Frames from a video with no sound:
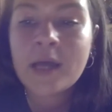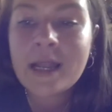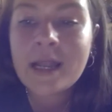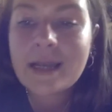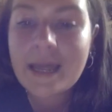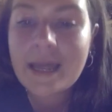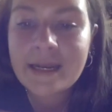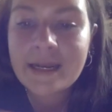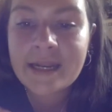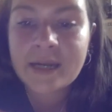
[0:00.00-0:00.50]

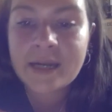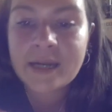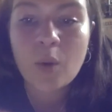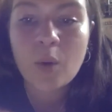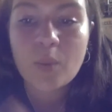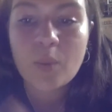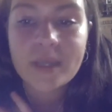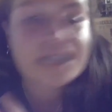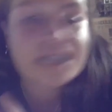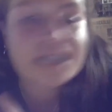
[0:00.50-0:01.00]
Lenin and
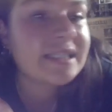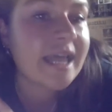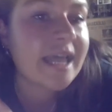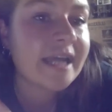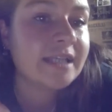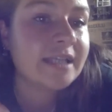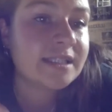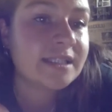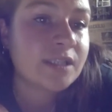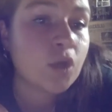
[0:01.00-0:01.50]
what we
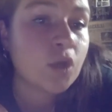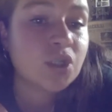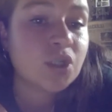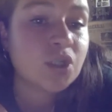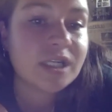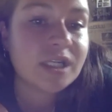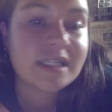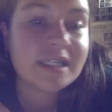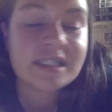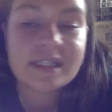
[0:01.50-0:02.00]
say is
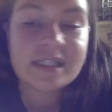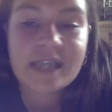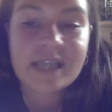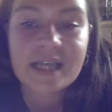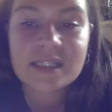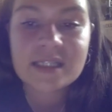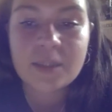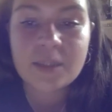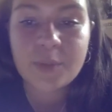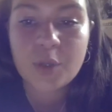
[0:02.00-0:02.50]
socialists in the
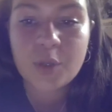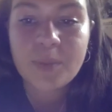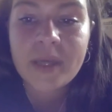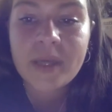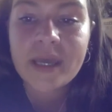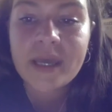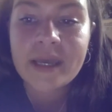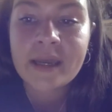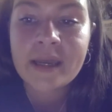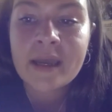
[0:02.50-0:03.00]

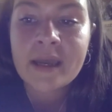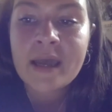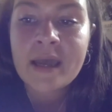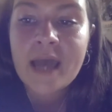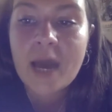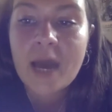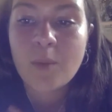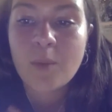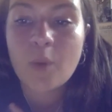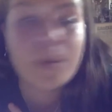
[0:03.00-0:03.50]
SWP
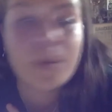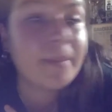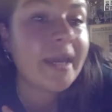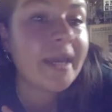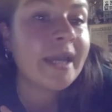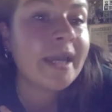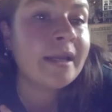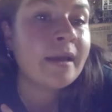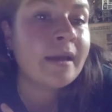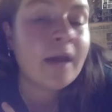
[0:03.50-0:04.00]
and what we
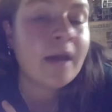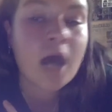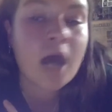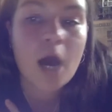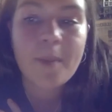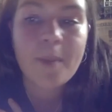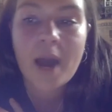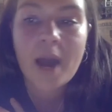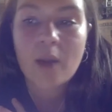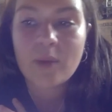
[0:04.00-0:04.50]
mean
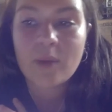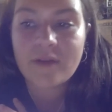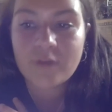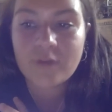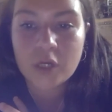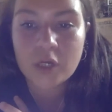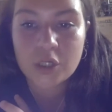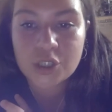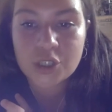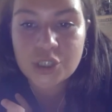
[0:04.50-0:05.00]
about
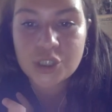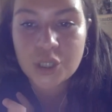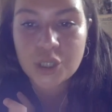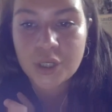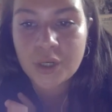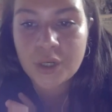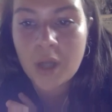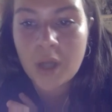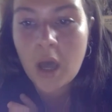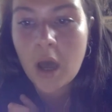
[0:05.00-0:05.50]

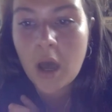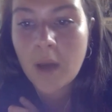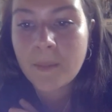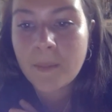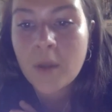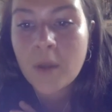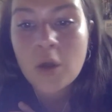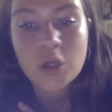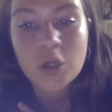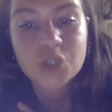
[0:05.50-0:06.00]
revolution.
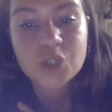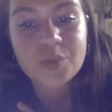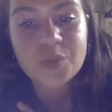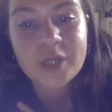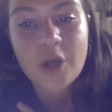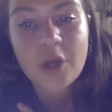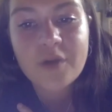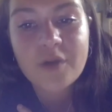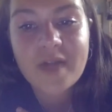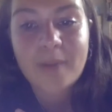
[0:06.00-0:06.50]
Because we
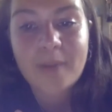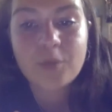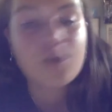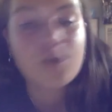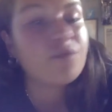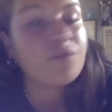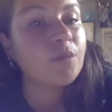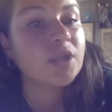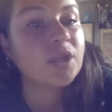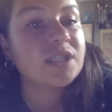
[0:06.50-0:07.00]
know that
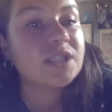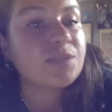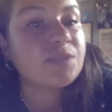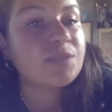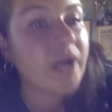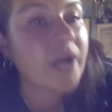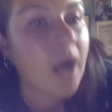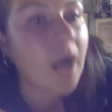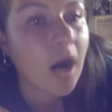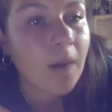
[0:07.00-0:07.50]
movements
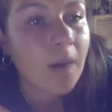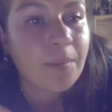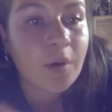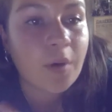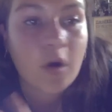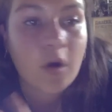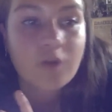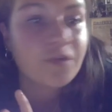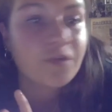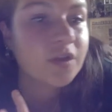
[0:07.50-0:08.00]
spring up
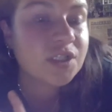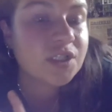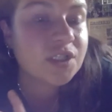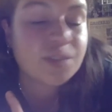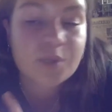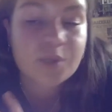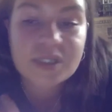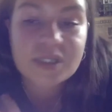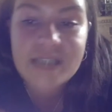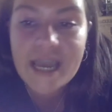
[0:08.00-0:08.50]
often
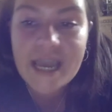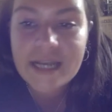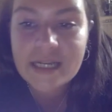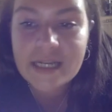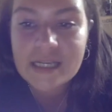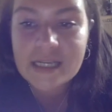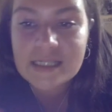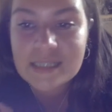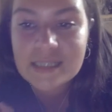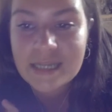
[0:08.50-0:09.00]

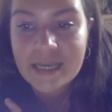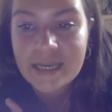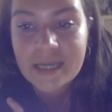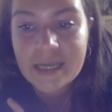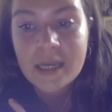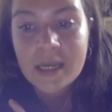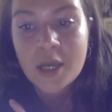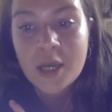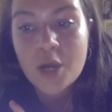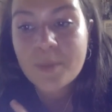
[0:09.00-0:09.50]

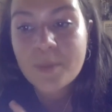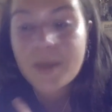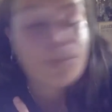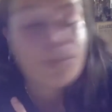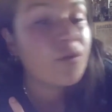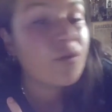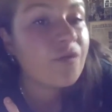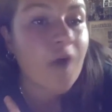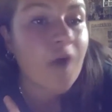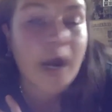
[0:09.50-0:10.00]
spontaneously.
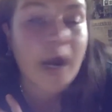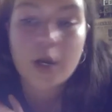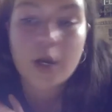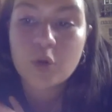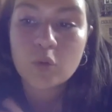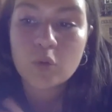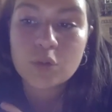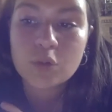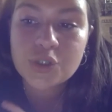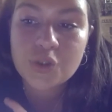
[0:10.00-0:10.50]
People fight
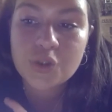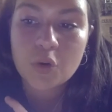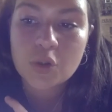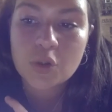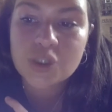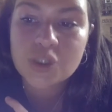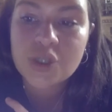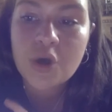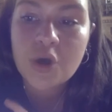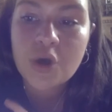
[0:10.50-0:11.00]
on all
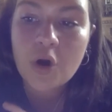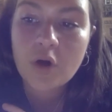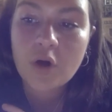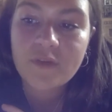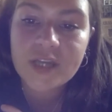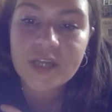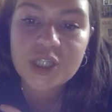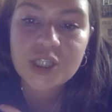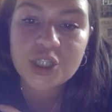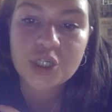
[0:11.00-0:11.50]
sorts
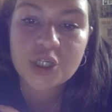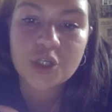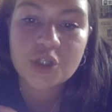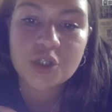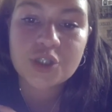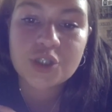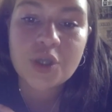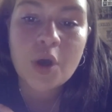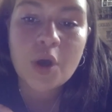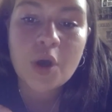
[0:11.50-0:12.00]
of
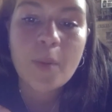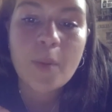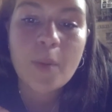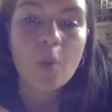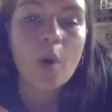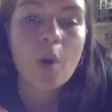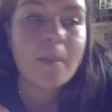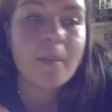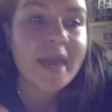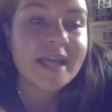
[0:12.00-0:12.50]
issues.
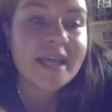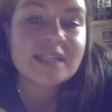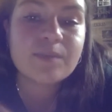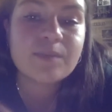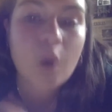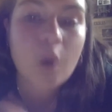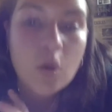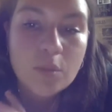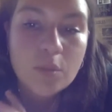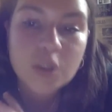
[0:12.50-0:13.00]
But what makes
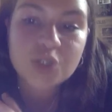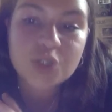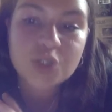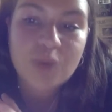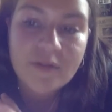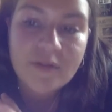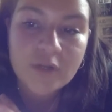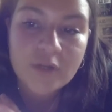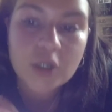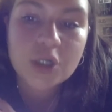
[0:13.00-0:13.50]
moments
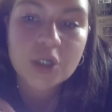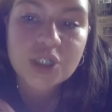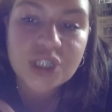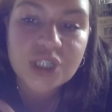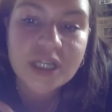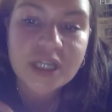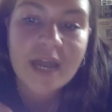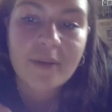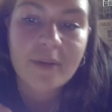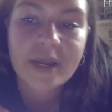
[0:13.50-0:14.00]

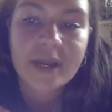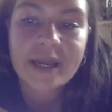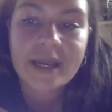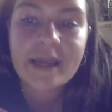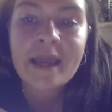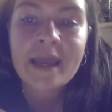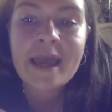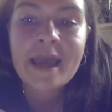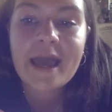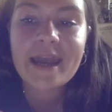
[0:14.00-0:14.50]

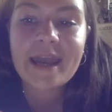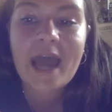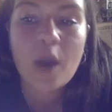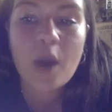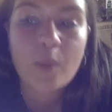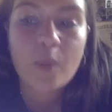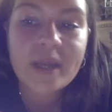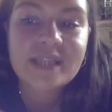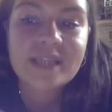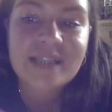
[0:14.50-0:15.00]
revolutionary and
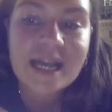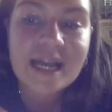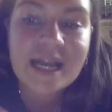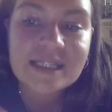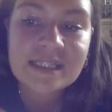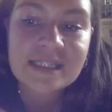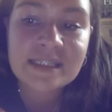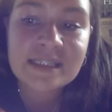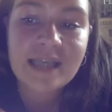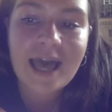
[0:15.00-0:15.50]
how we as
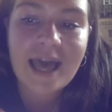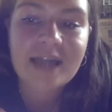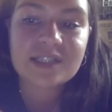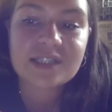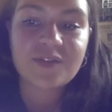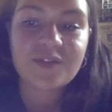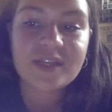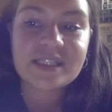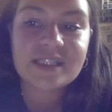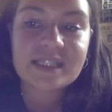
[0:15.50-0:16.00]

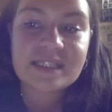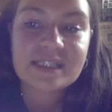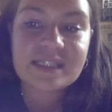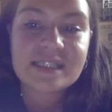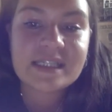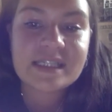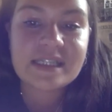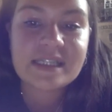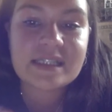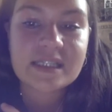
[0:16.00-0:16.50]
activists can
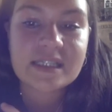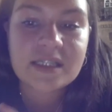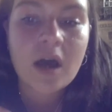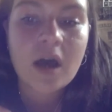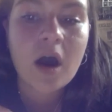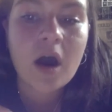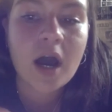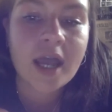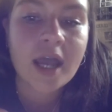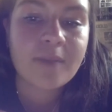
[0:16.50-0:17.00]
seize the
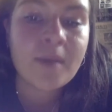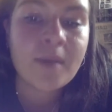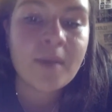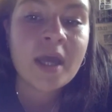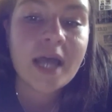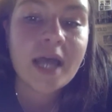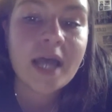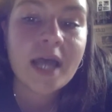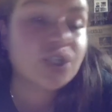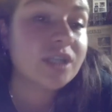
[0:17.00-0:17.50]
time
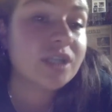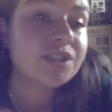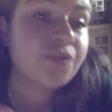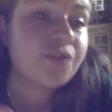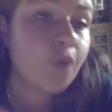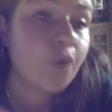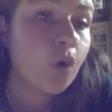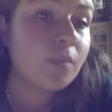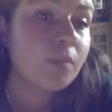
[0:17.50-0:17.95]
and transform